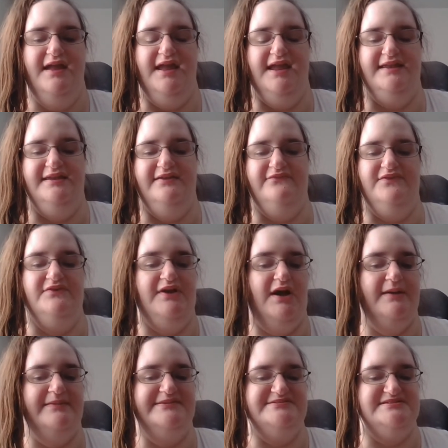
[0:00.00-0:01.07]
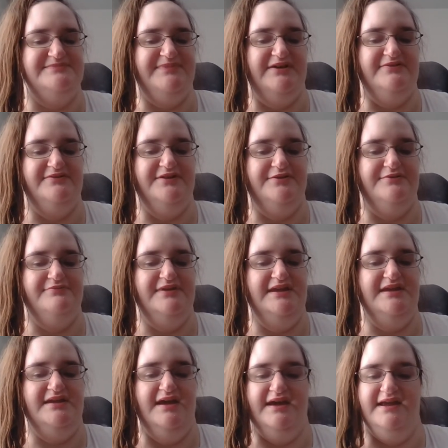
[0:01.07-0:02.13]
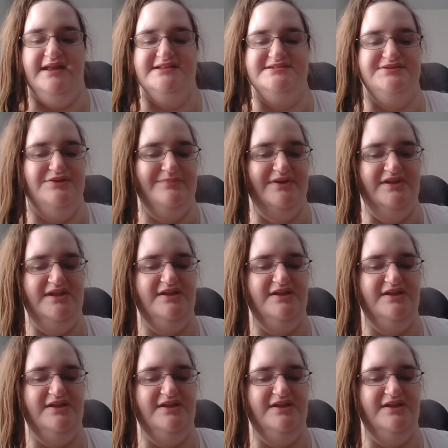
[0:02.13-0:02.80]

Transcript: And if you comment about your week, I get to know about